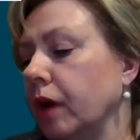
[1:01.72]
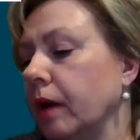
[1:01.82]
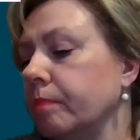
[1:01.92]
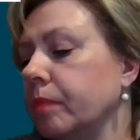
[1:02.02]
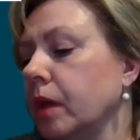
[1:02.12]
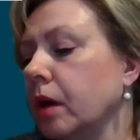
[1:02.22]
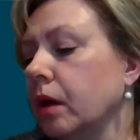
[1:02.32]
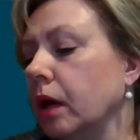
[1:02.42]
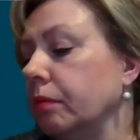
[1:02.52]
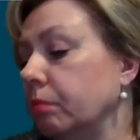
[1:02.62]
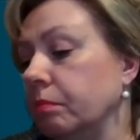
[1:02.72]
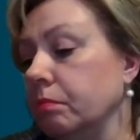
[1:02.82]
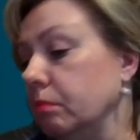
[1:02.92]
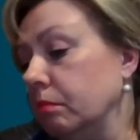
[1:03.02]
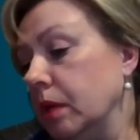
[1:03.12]
from, and
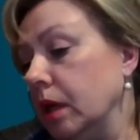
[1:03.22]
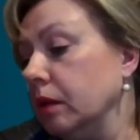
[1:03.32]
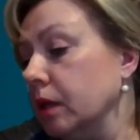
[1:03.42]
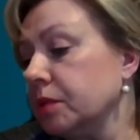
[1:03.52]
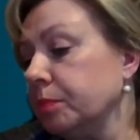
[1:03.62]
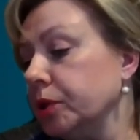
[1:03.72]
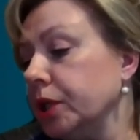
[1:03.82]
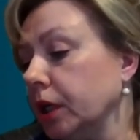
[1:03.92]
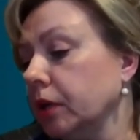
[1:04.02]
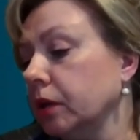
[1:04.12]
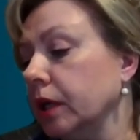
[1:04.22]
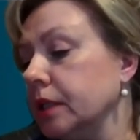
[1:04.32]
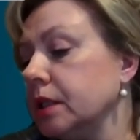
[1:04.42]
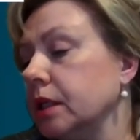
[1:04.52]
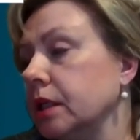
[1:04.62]
in this particular
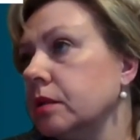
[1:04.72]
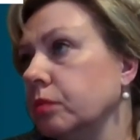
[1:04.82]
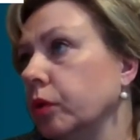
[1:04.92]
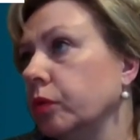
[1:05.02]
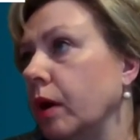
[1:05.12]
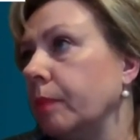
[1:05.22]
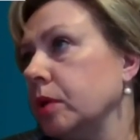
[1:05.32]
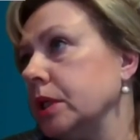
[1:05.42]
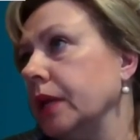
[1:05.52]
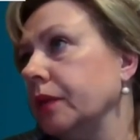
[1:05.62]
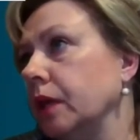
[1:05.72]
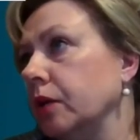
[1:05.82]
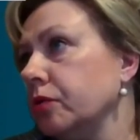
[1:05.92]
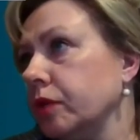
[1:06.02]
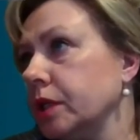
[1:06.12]
instance, would represent the
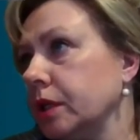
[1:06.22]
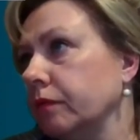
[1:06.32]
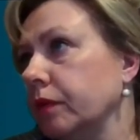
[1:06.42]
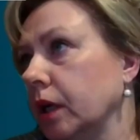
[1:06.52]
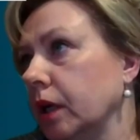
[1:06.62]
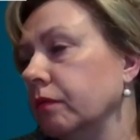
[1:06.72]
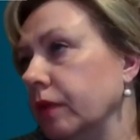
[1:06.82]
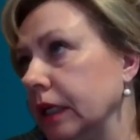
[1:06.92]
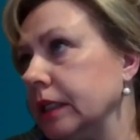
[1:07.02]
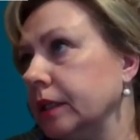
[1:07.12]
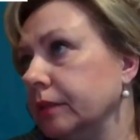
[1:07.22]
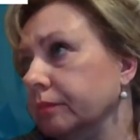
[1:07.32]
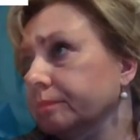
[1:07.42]
interest of the convicted.